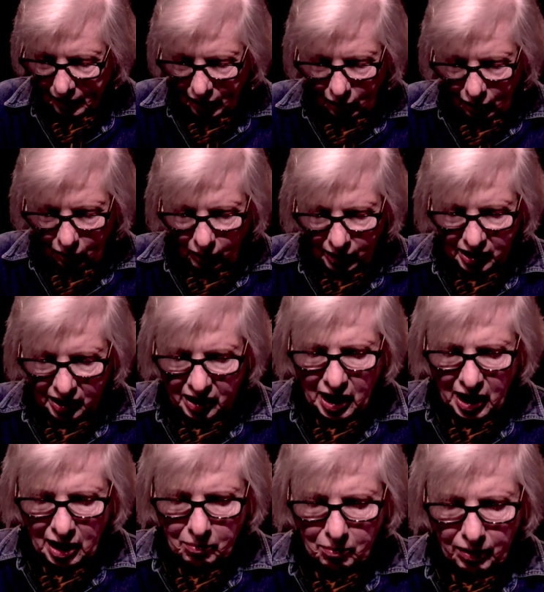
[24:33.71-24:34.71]
When he
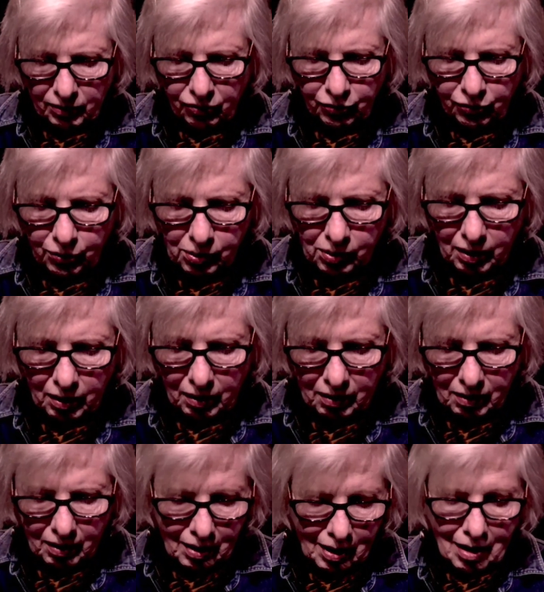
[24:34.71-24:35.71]
came before,
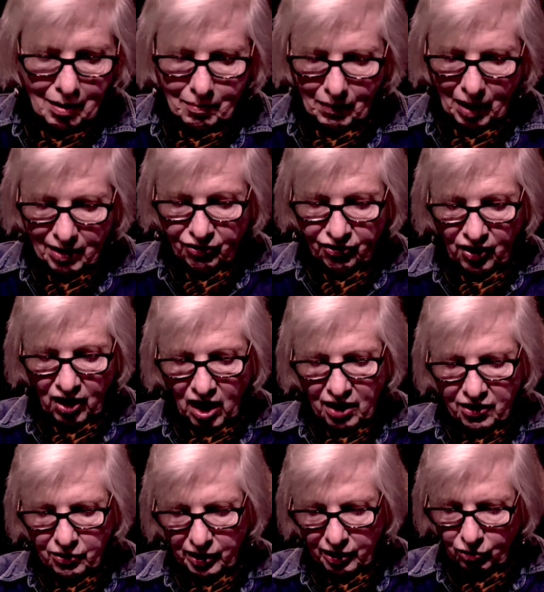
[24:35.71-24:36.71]
my father
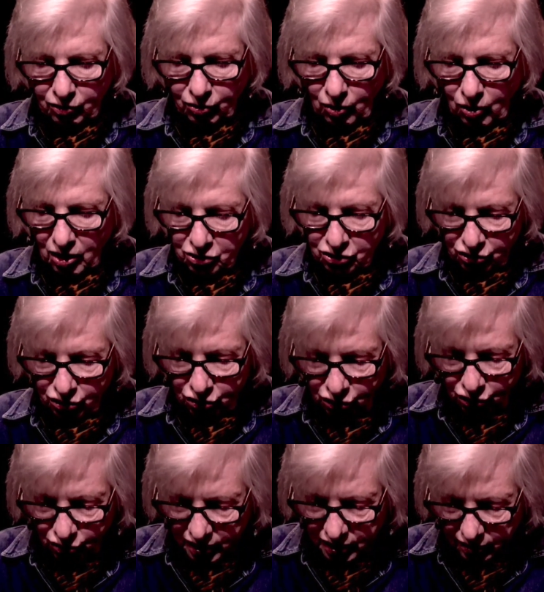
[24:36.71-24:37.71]
had crossed the
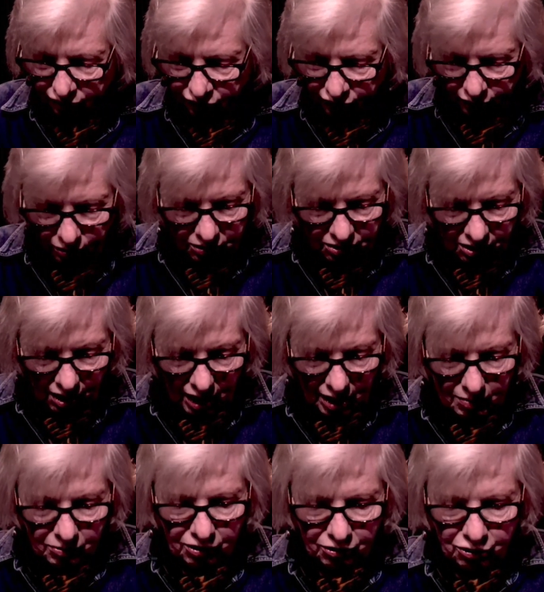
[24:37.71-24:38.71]
street a few times
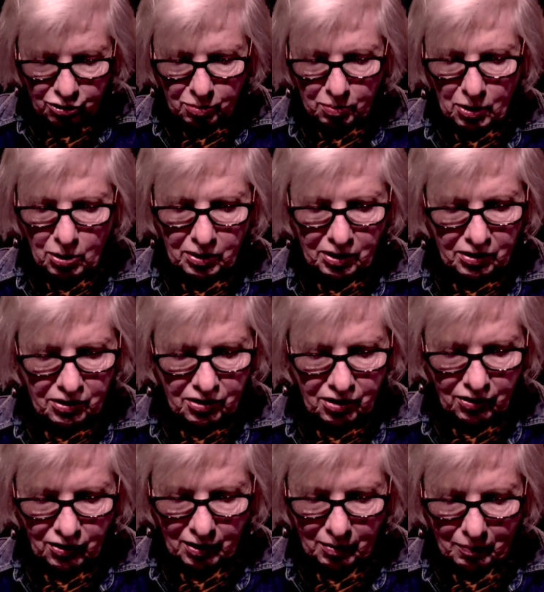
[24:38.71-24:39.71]
and spoken
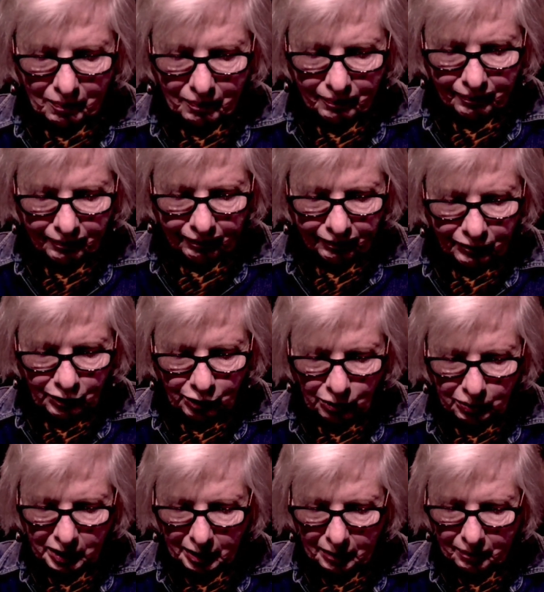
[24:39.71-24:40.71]
to
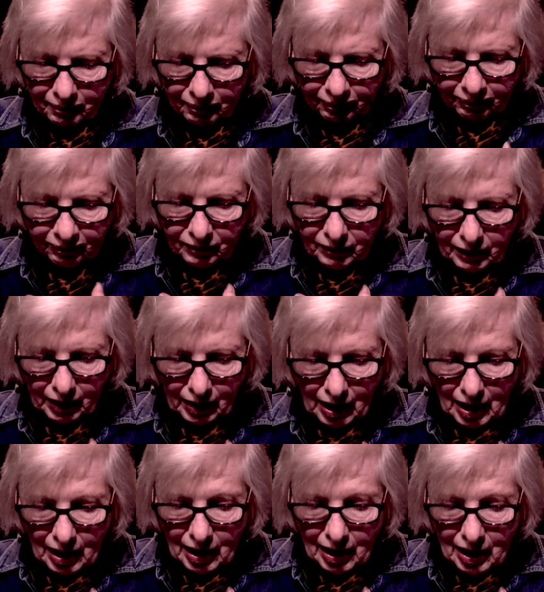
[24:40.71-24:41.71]
him,
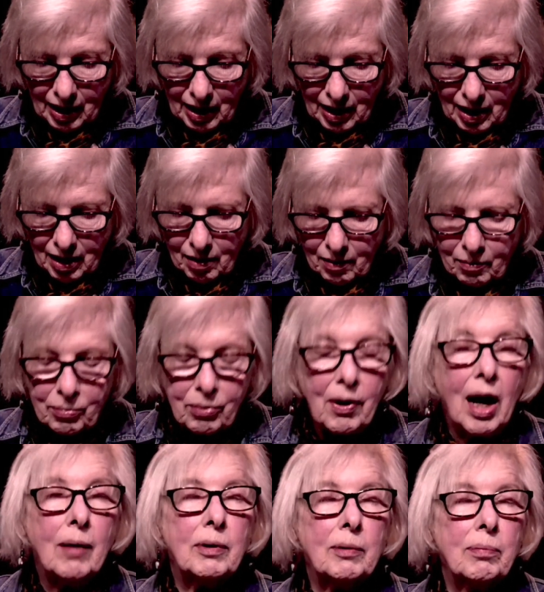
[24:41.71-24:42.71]

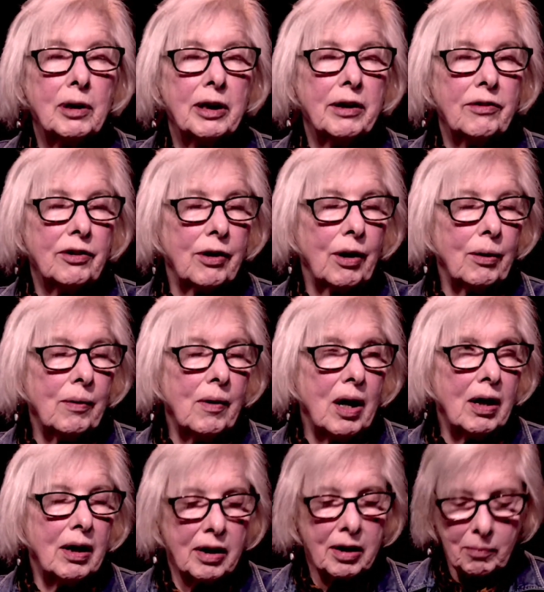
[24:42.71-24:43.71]
probably to go
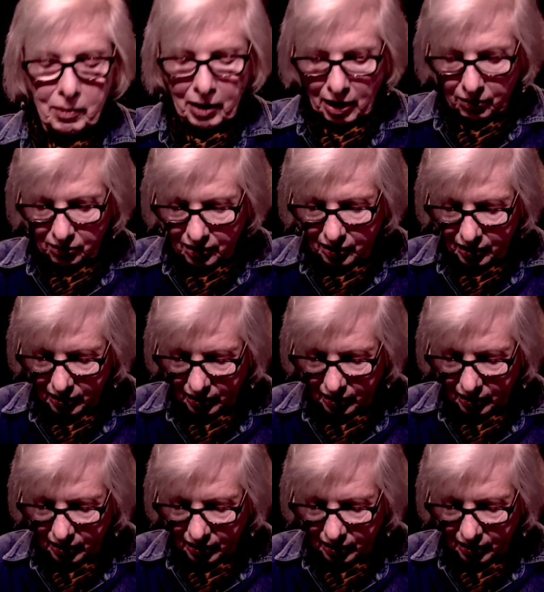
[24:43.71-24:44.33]
on about the